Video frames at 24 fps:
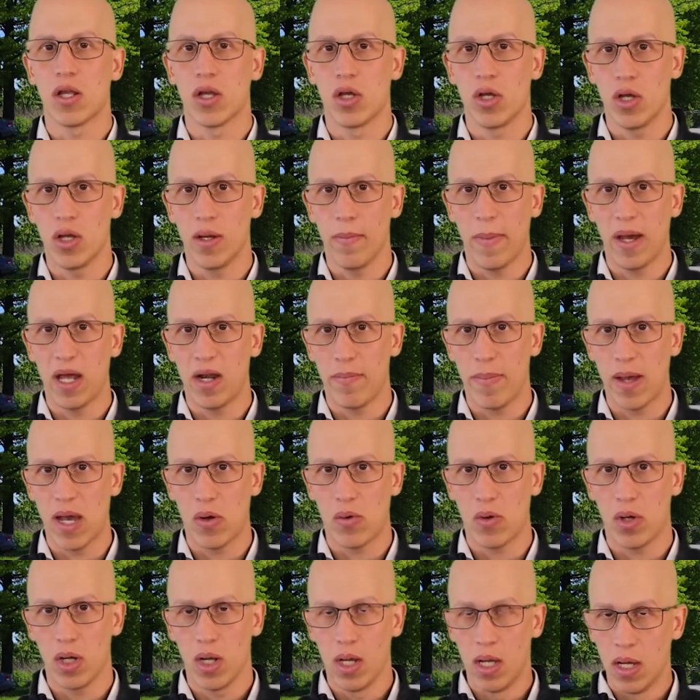good amount of
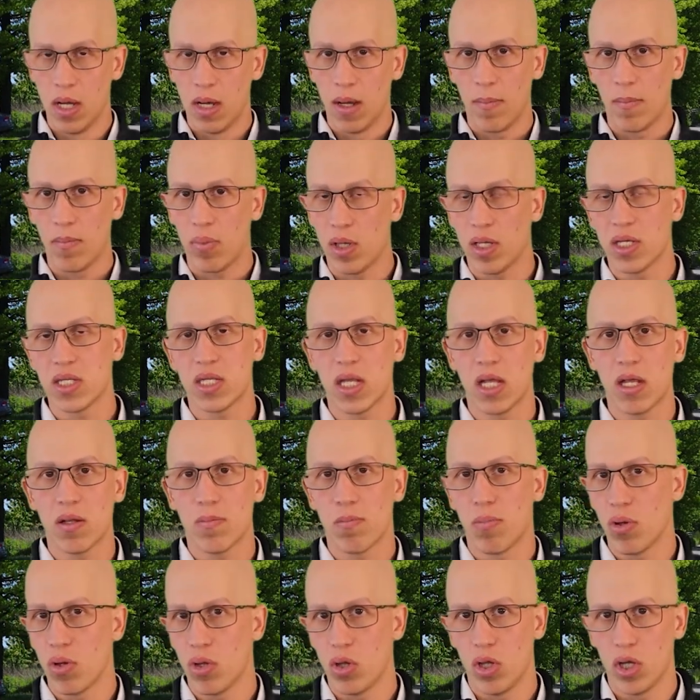power, plus
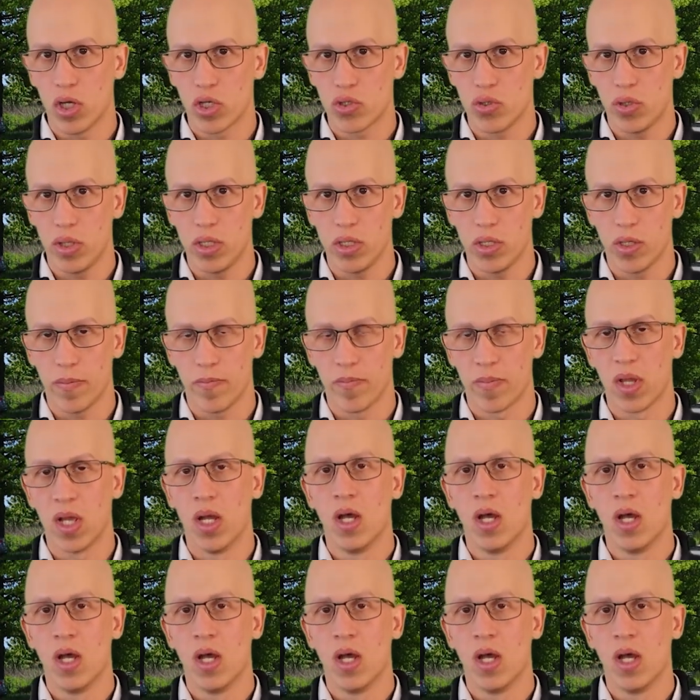a pull-along trailer.